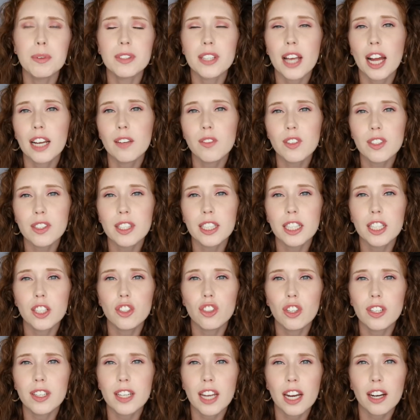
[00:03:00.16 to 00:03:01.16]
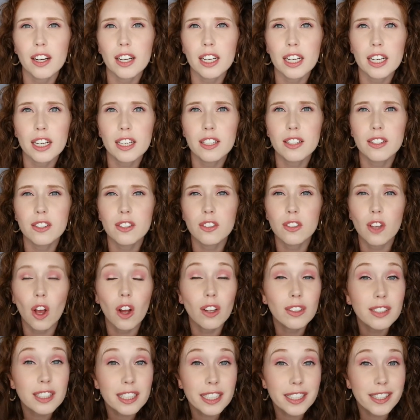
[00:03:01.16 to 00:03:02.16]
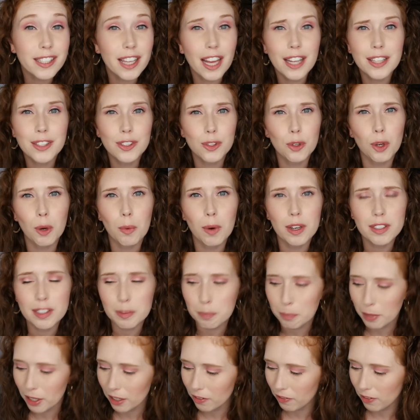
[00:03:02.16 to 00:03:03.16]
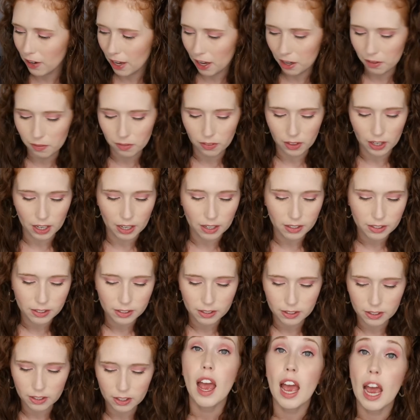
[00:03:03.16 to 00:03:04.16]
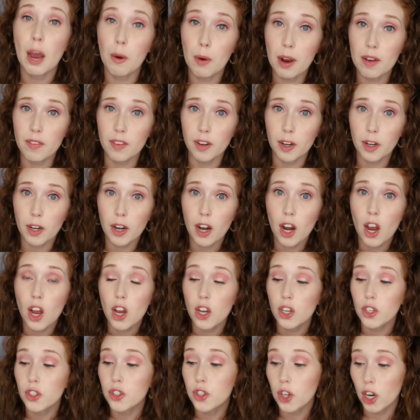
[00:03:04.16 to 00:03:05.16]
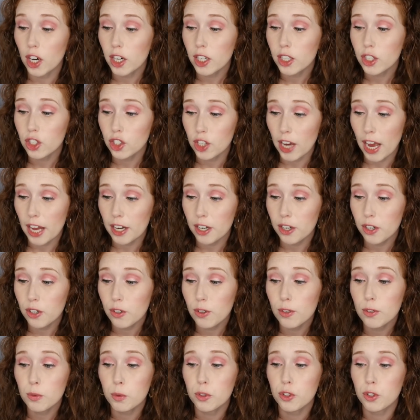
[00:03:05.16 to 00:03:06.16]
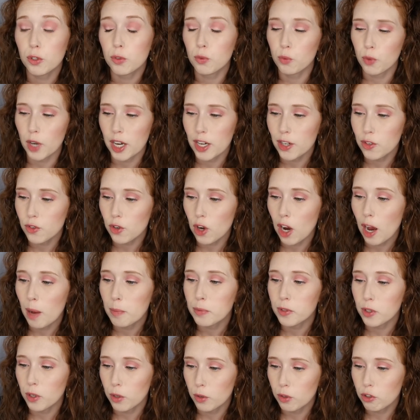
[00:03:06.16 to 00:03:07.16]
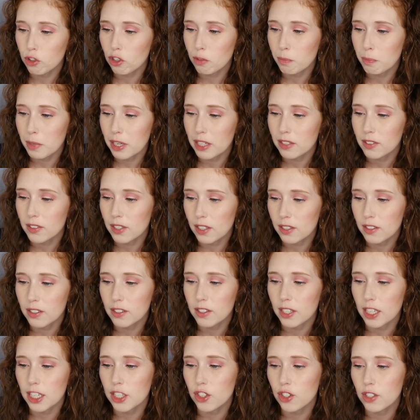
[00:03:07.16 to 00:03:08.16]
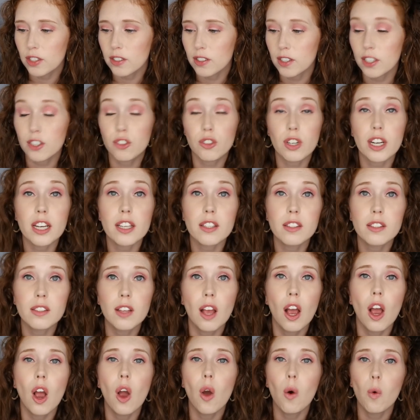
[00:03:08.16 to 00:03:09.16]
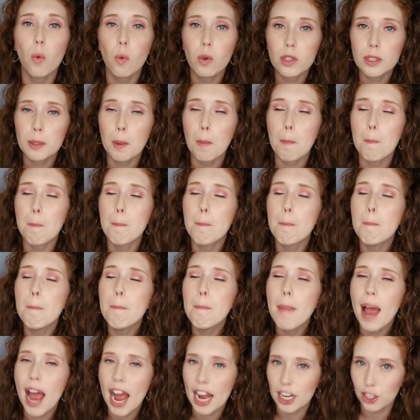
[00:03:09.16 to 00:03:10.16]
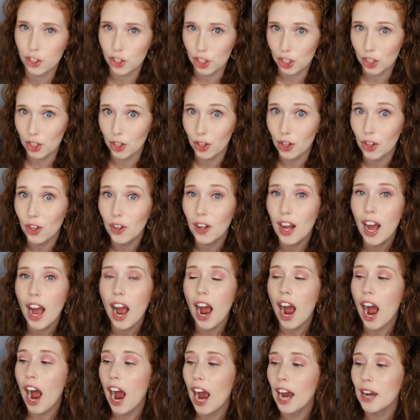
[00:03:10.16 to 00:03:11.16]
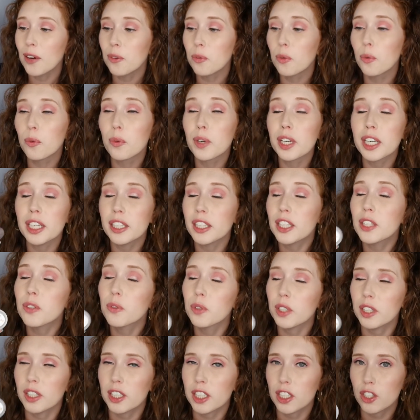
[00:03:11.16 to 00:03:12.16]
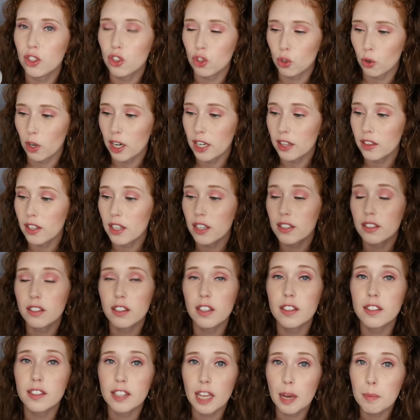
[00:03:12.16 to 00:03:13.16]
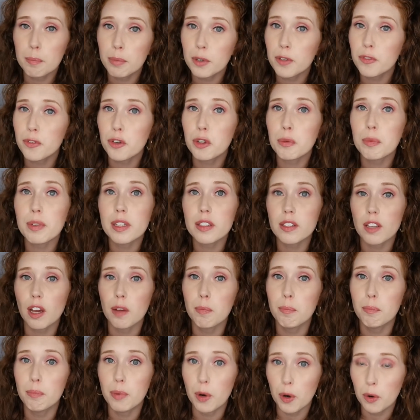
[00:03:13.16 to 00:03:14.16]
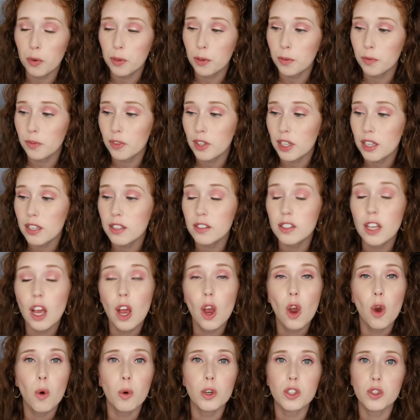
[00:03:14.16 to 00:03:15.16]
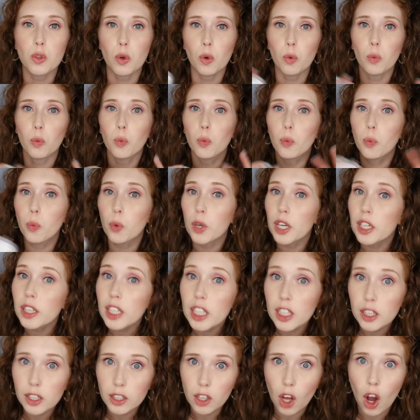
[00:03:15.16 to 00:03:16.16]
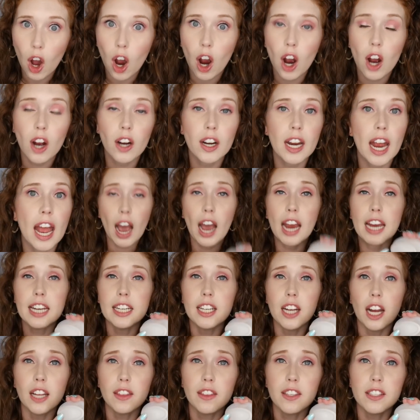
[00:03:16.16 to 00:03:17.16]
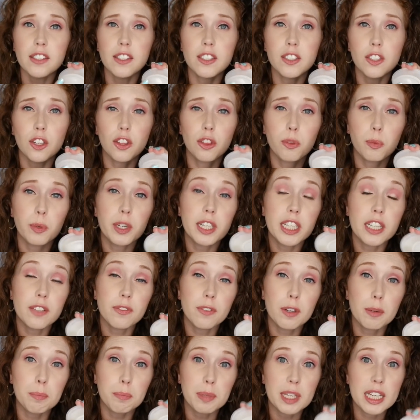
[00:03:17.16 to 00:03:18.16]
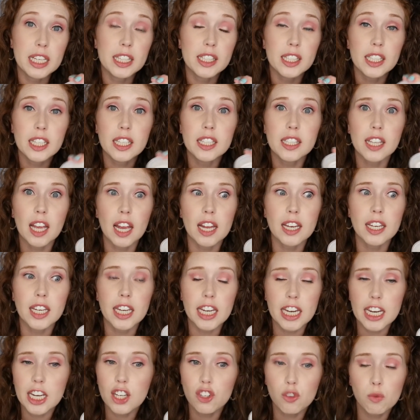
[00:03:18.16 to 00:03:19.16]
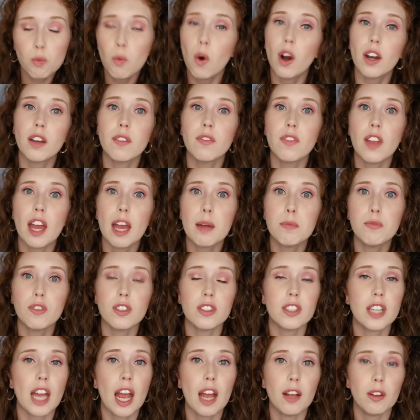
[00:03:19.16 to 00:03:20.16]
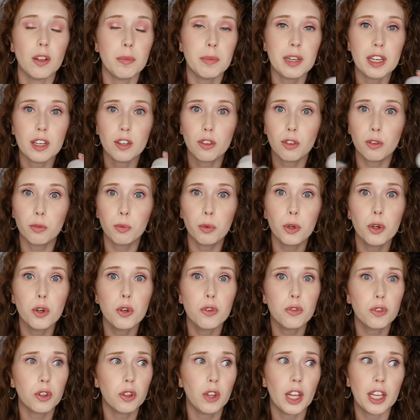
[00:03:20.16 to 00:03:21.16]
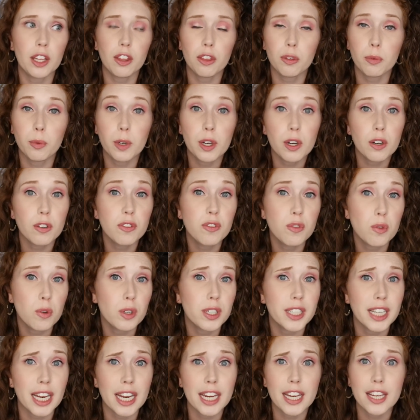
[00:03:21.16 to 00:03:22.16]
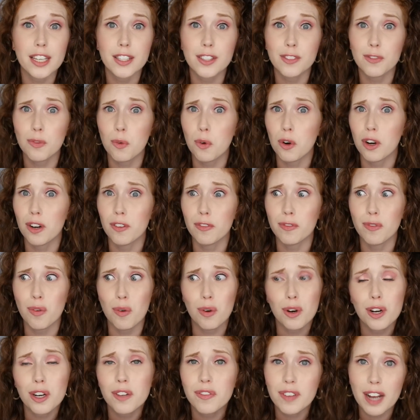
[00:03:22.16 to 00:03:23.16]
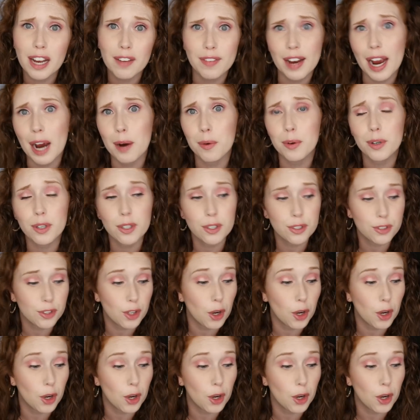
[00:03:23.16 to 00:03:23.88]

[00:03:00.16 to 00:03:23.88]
It was kind of just like a generic salty scent, so I wasn't big fan of this. However, Dark Shadows, which is raindrops, ocean mist, and sage and citrus, was magical. I really, really enjoyed this. The scent performance on both of these was really long. I cut this into three different pieces and each one of them just, I mean, threw for like three or four days for four or five hours.